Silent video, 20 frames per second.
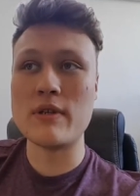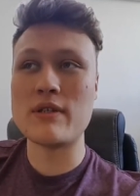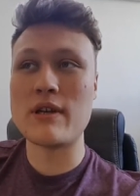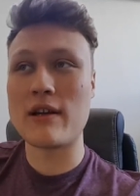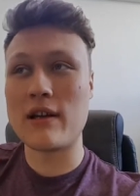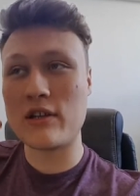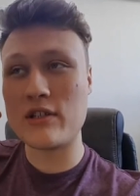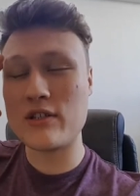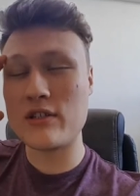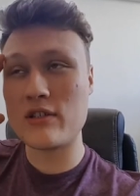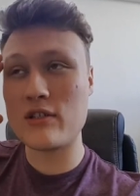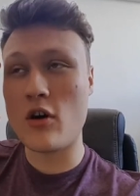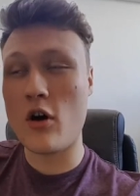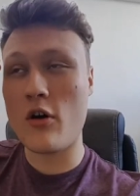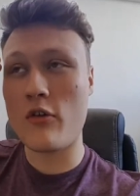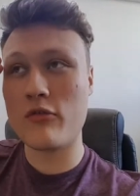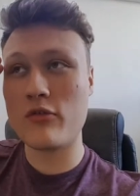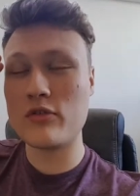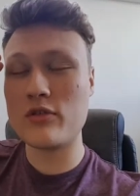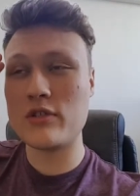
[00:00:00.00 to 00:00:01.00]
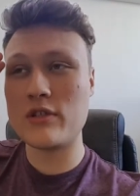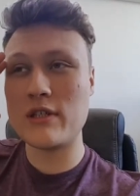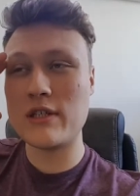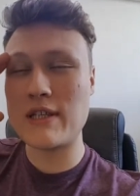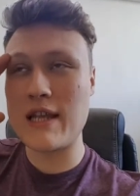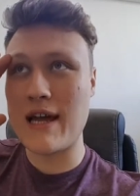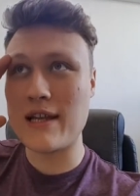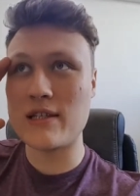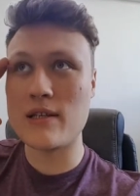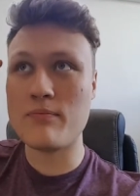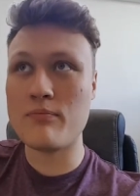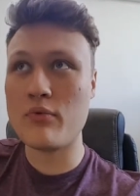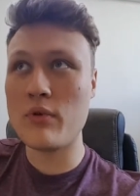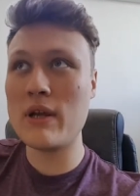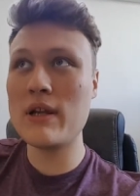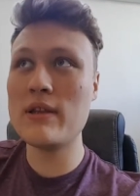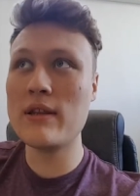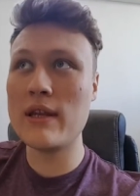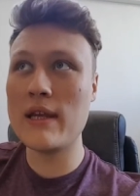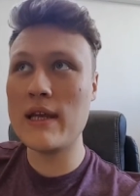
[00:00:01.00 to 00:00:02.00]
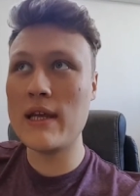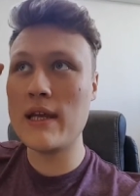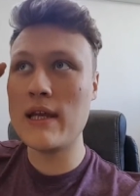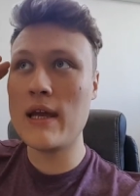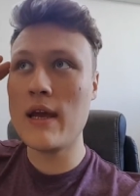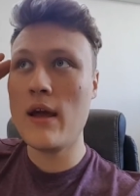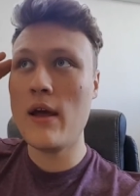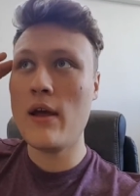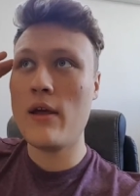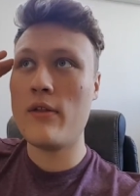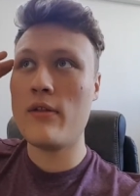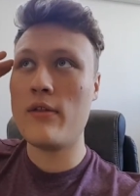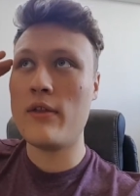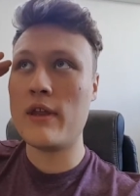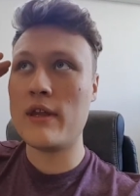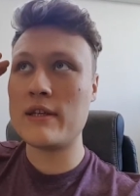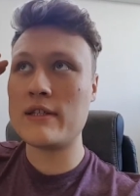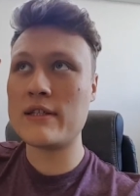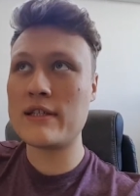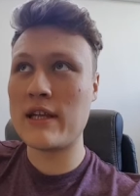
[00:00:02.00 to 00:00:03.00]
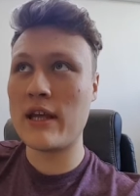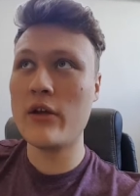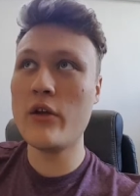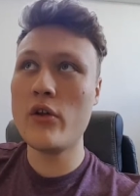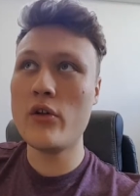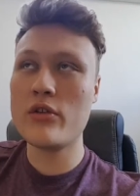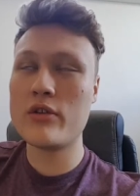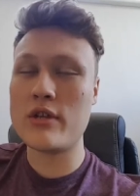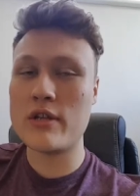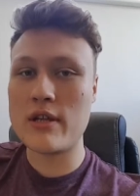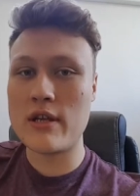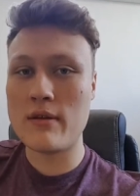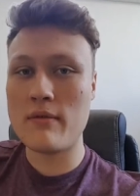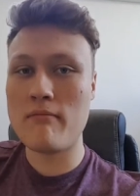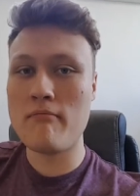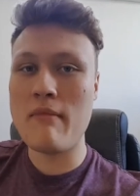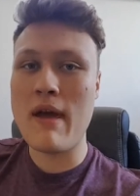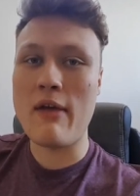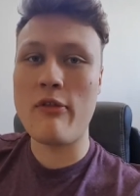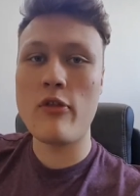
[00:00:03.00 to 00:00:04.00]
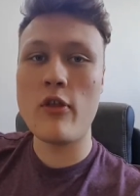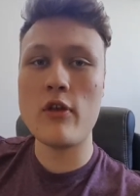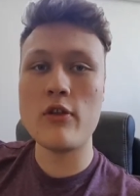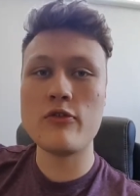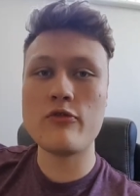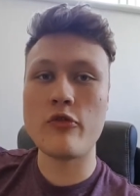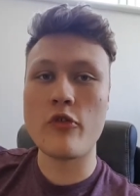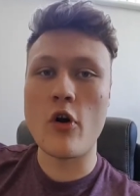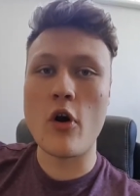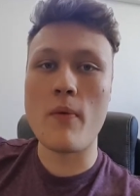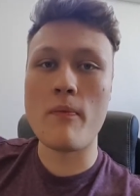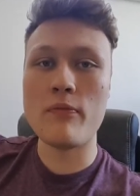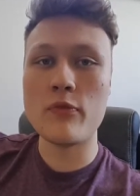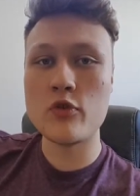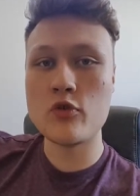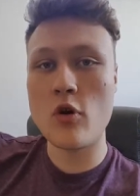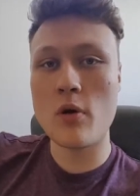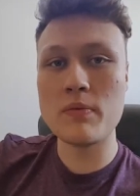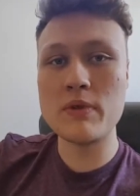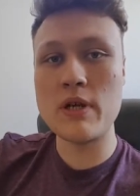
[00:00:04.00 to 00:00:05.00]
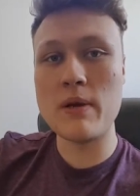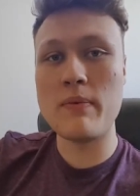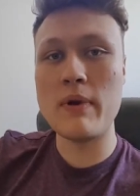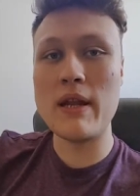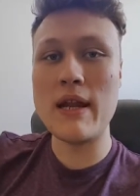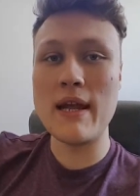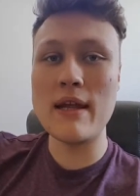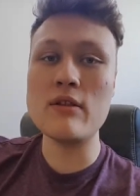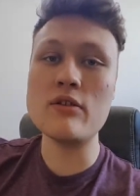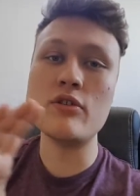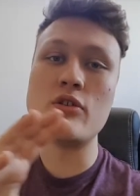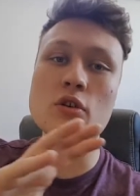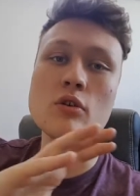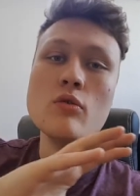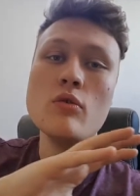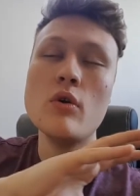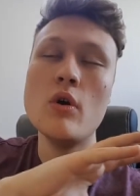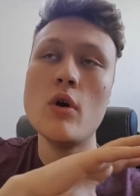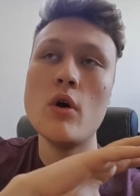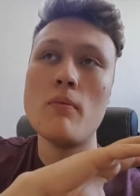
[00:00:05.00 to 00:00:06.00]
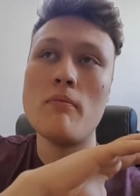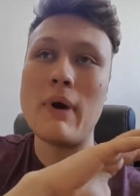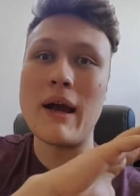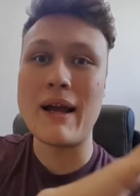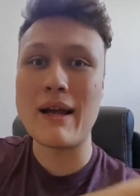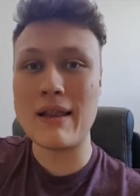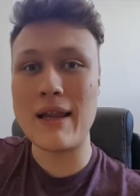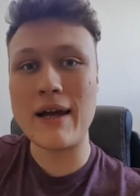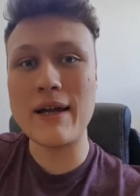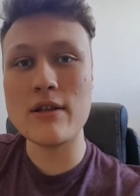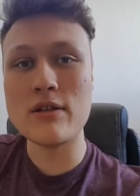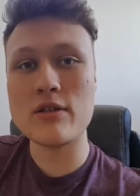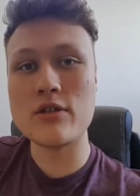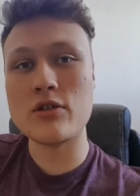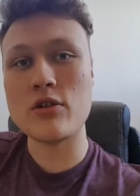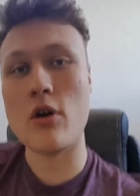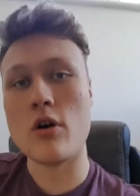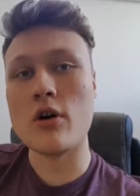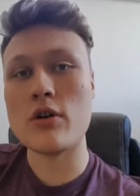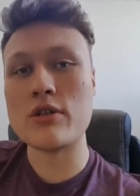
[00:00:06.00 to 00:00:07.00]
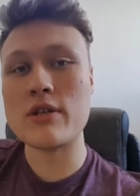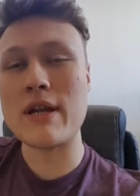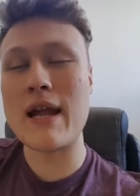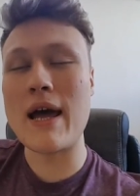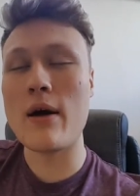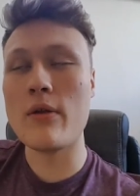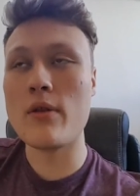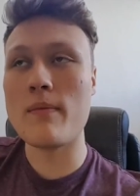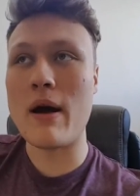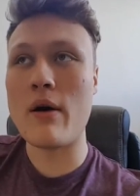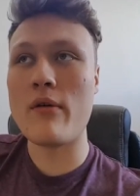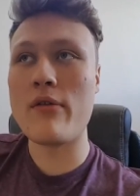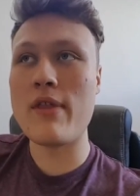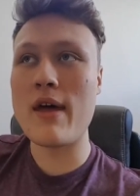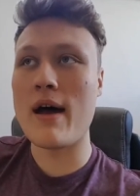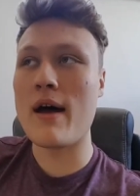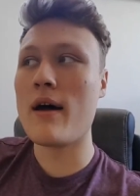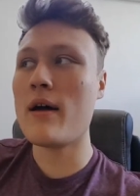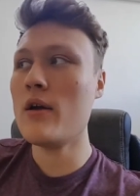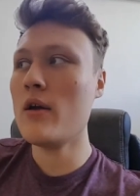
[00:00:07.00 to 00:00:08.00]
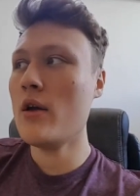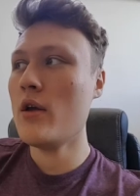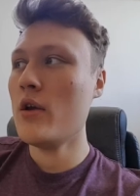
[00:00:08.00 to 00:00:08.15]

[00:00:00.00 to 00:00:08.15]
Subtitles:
So I can sort of start to bring the skills and the methods from dropshipping into my client stores and help them out with that.